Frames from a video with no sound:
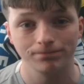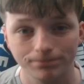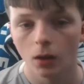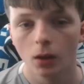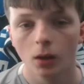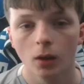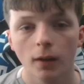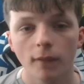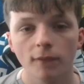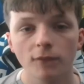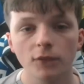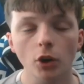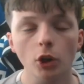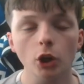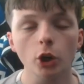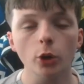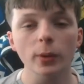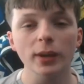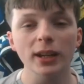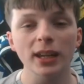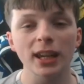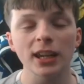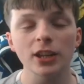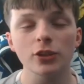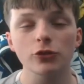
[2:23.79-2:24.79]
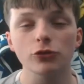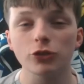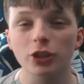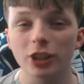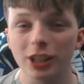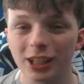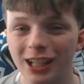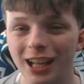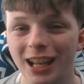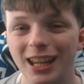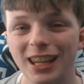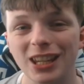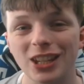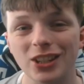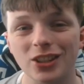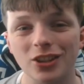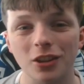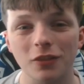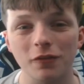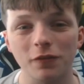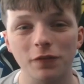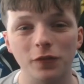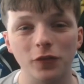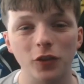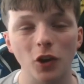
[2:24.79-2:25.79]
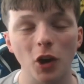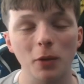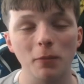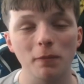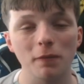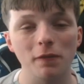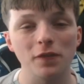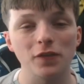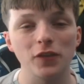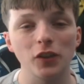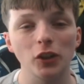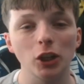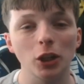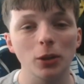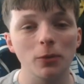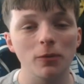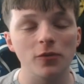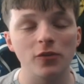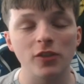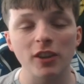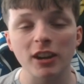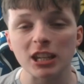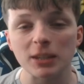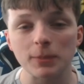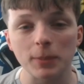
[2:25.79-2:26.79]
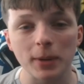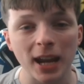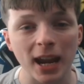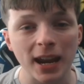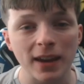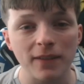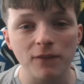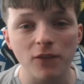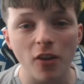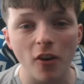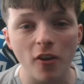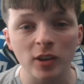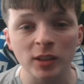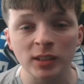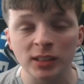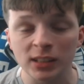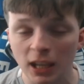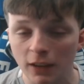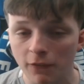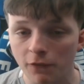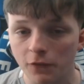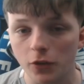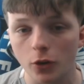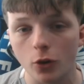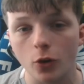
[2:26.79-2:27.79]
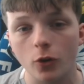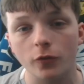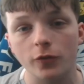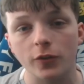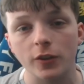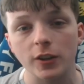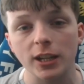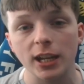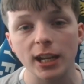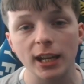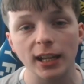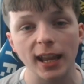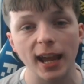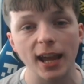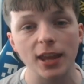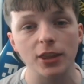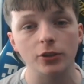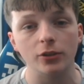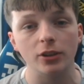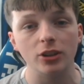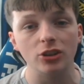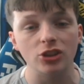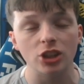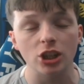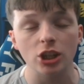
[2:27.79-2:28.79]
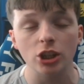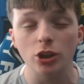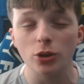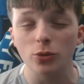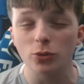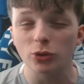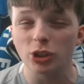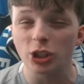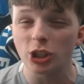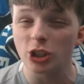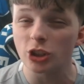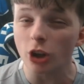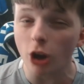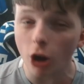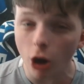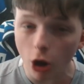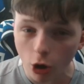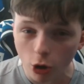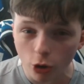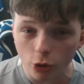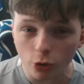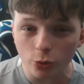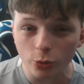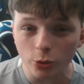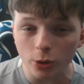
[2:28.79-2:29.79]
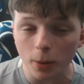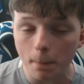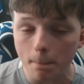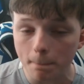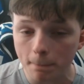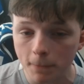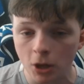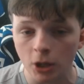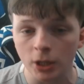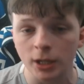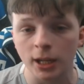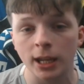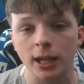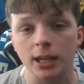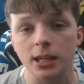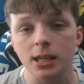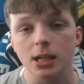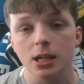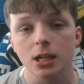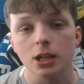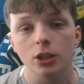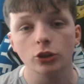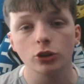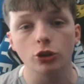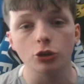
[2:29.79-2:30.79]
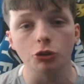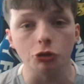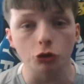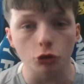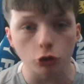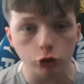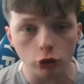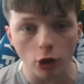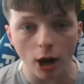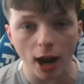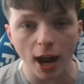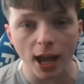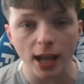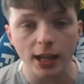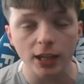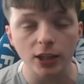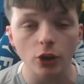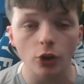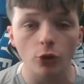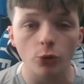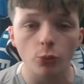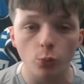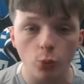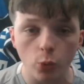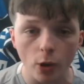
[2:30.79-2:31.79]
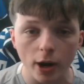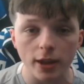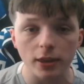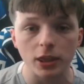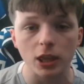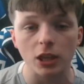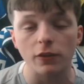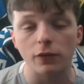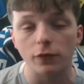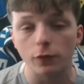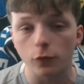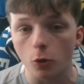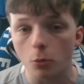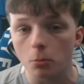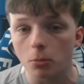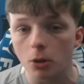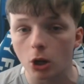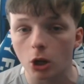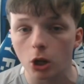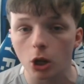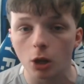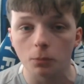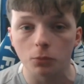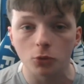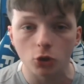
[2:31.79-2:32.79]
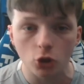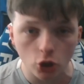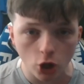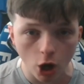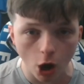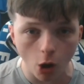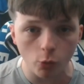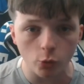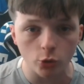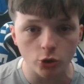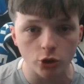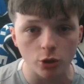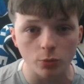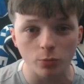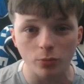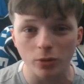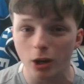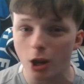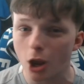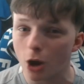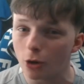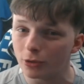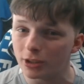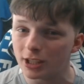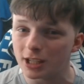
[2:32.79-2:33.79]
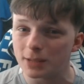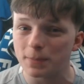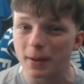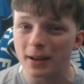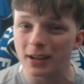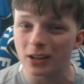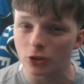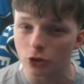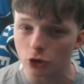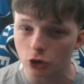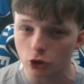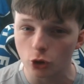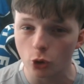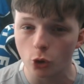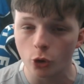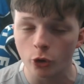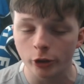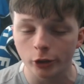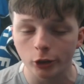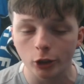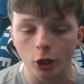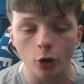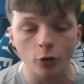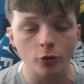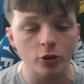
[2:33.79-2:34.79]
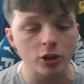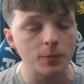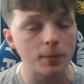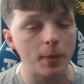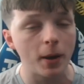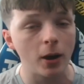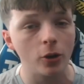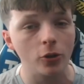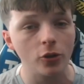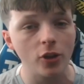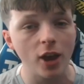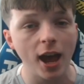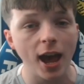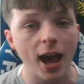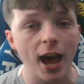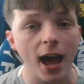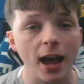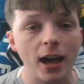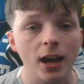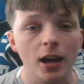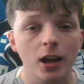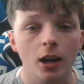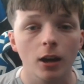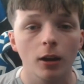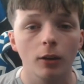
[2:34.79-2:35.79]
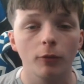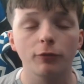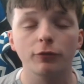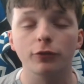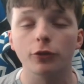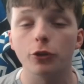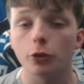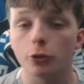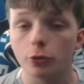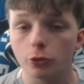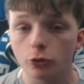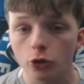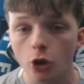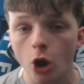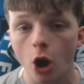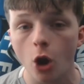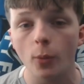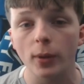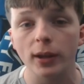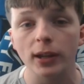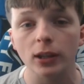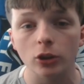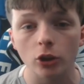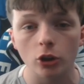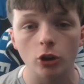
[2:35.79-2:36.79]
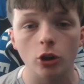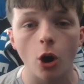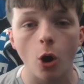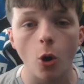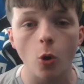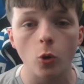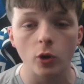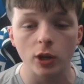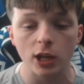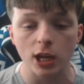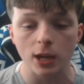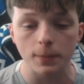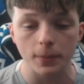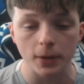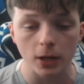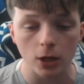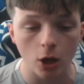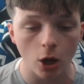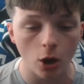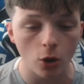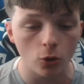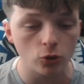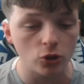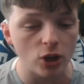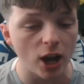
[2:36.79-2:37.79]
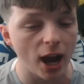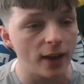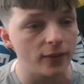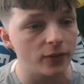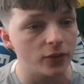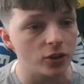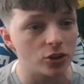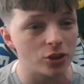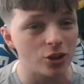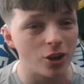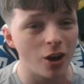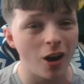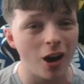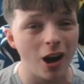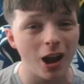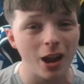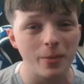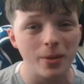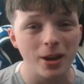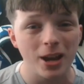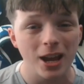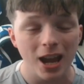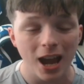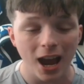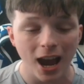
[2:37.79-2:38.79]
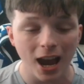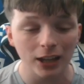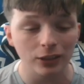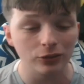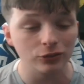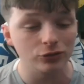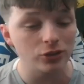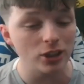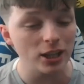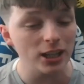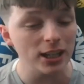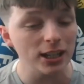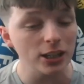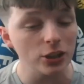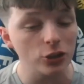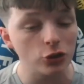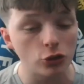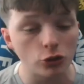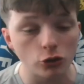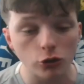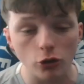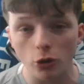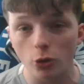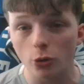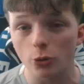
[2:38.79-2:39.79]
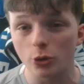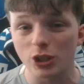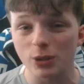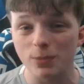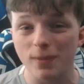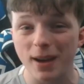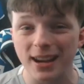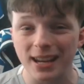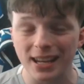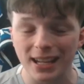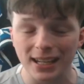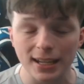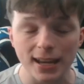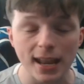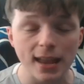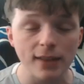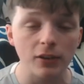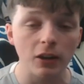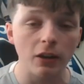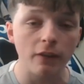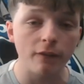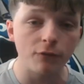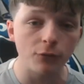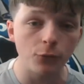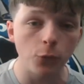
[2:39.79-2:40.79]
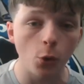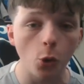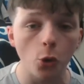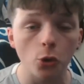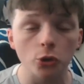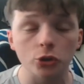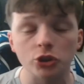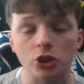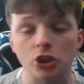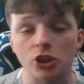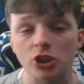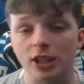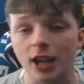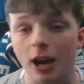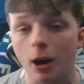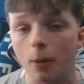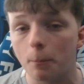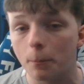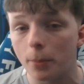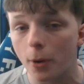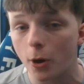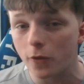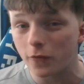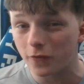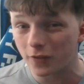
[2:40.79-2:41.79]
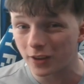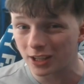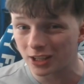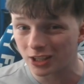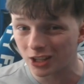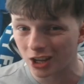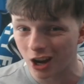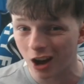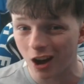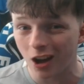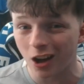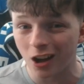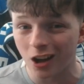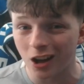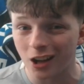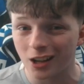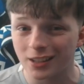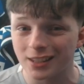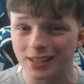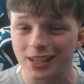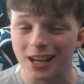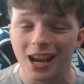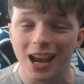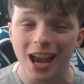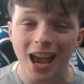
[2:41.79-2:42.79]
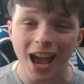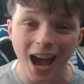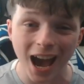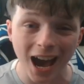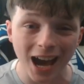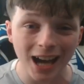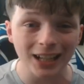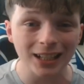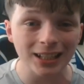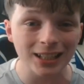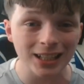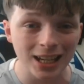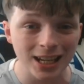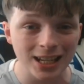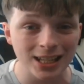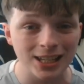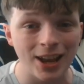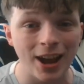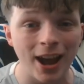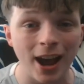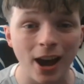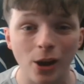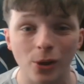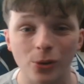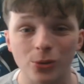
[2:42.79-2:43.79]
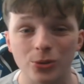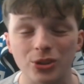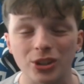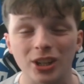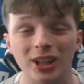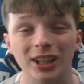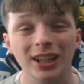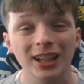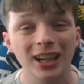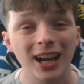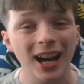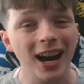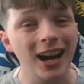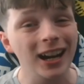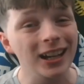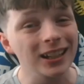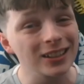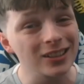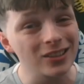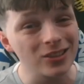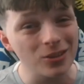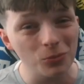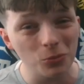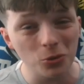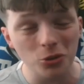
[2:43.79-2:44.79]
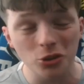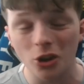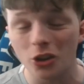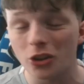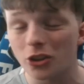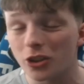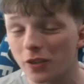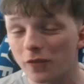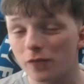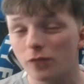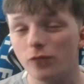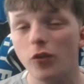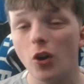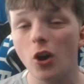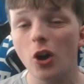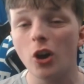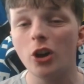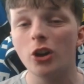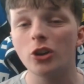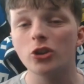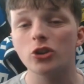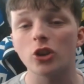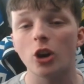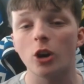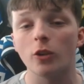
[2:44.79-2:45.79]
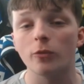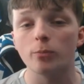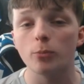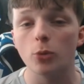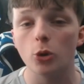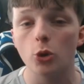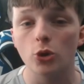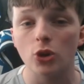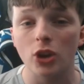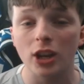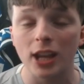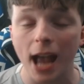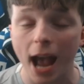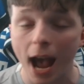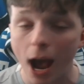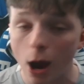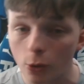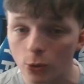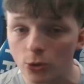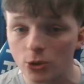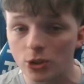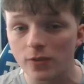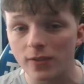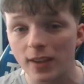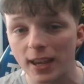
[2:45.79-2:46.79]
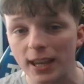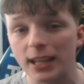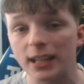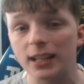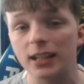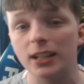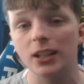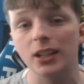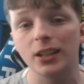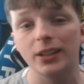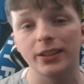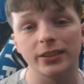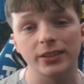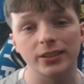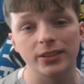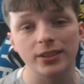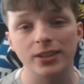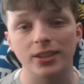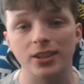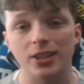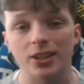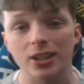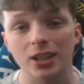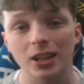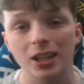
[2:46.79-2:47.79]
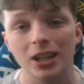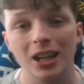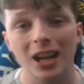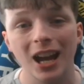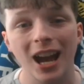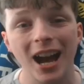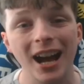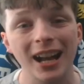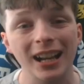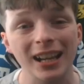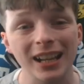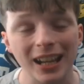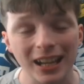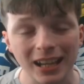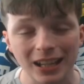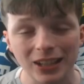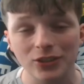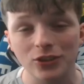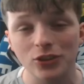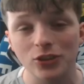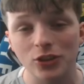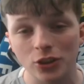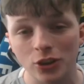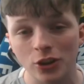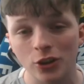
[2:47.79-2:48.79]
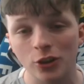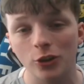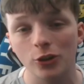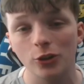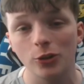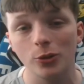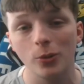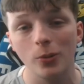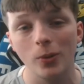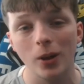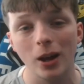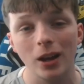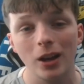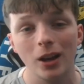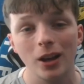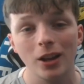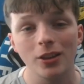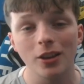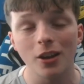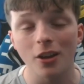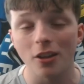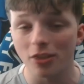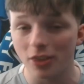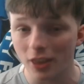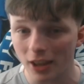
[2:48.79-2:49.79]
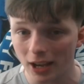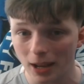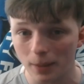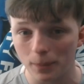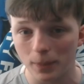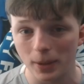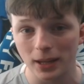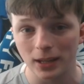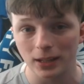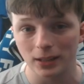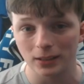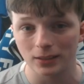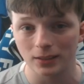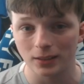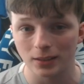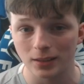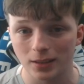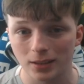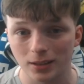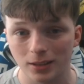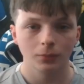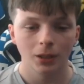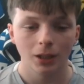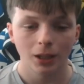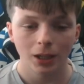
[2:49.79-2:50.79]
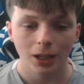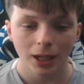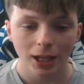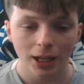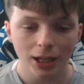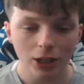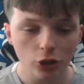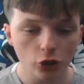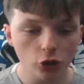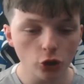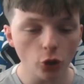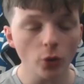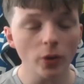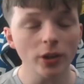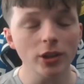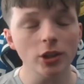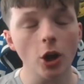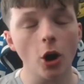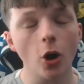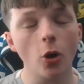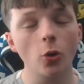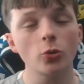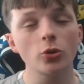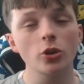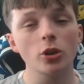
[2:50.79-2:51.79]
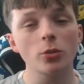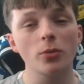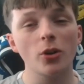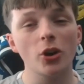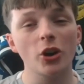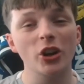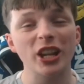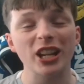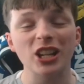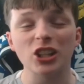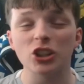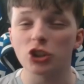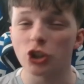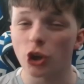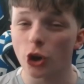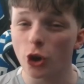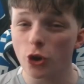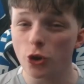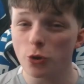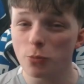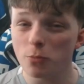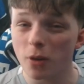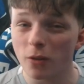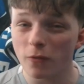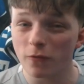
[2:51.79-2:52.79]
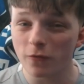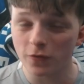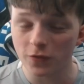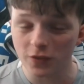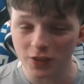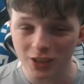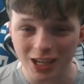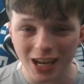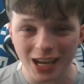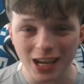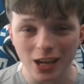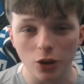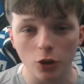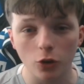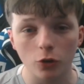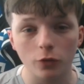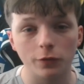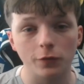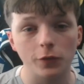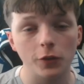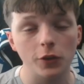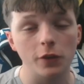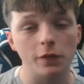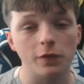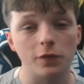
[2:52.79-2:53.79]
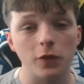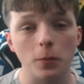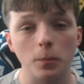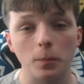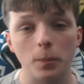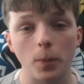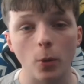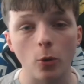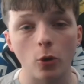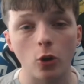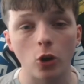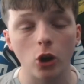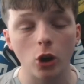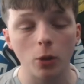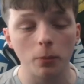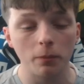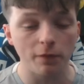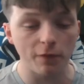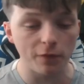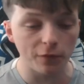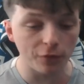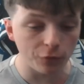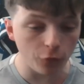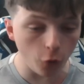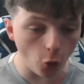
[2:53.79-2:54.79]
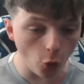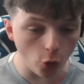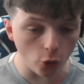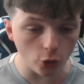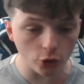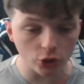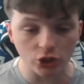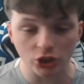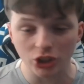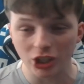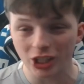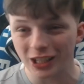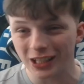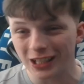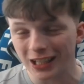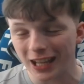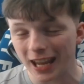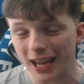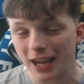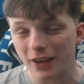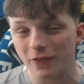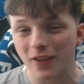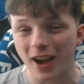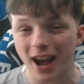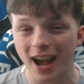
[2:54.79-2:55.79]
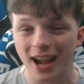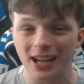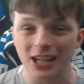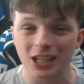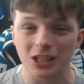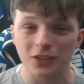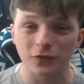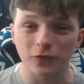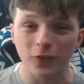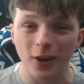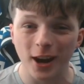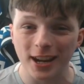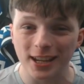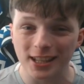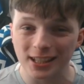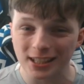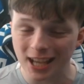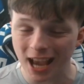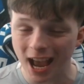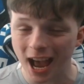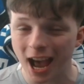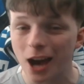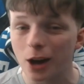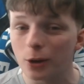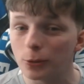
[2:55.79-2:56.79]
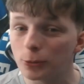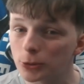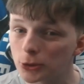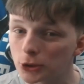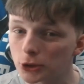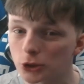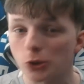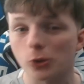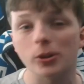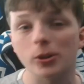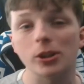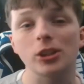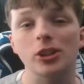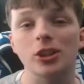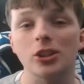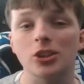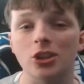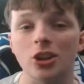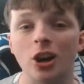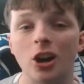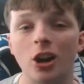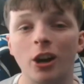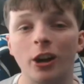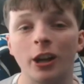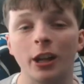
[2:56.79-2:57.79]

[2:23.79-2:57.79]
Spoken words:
Following his release from Fulham, things became very difficult for Neil Etheridge. He used his own money to train with former club Charlton, where he only spent a short loan spell there through knowing the goalkeeping coach at the time, and really struggled to make a living, forced to sell both his cars and his house, and was on the verge of moving out of England and into the Philippines. He joined Oldham on a 2-month deal for the football club, forced to live at his friend's house during the time